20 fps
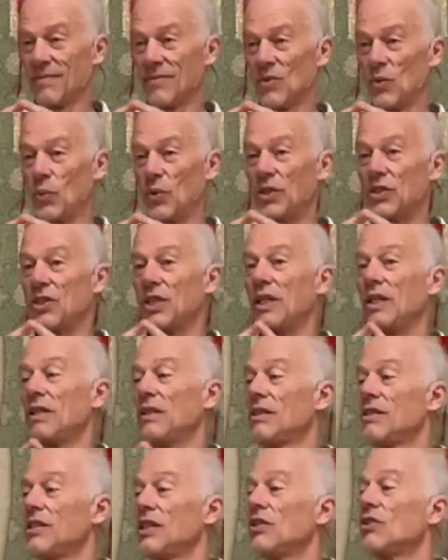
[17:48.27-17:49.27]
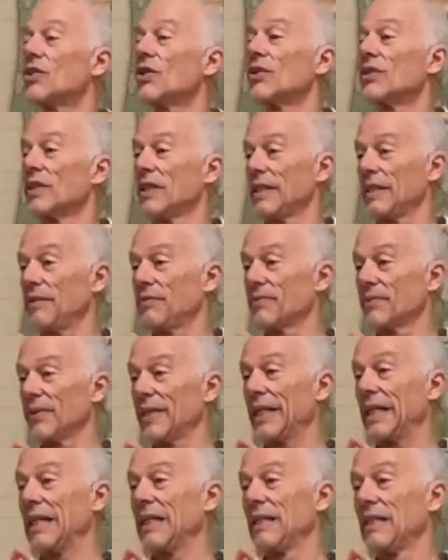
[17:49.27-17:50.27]
which is eternally
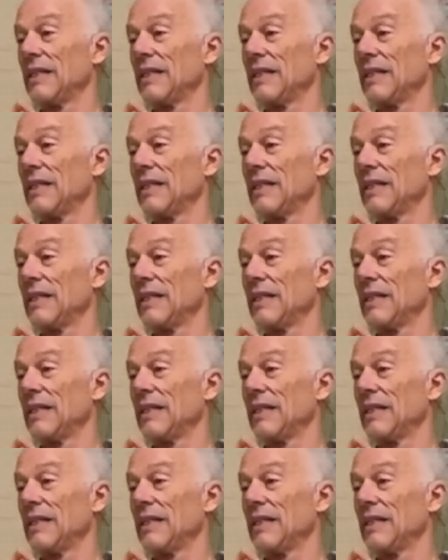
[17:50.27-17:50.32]
free.